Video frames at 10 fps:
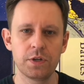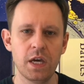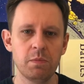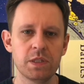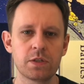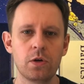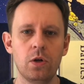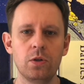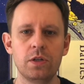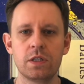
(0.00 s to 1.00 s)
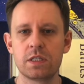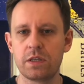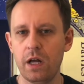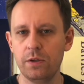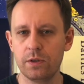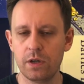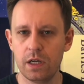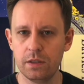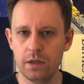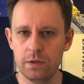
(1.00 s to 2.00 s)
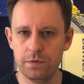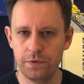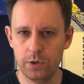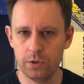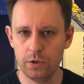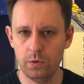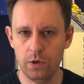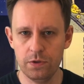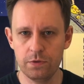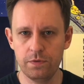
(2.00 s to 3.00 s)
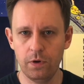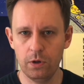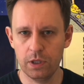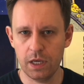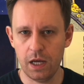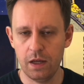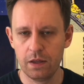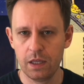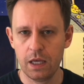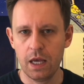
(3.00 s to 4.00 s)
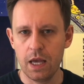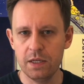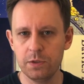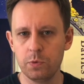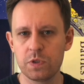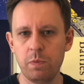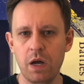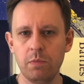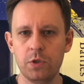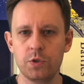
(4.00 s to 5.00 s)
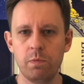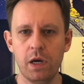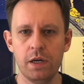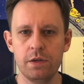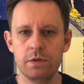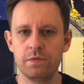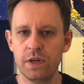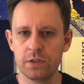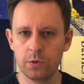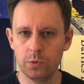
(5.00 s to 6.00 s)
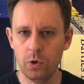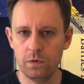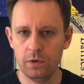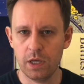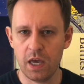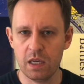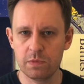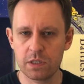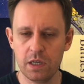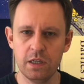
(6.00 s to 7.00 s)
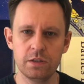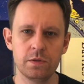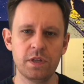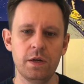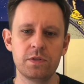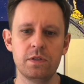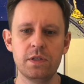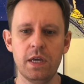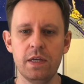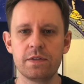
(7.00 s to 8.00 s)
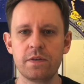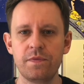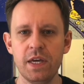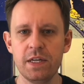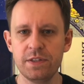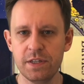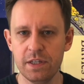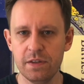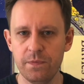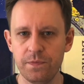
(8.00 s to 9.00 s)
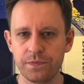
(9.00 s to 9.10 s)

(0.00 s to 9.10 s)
The game is called Stalingrad, Inferno on the Volga, and it was published by VentoNuovo Games in 2018.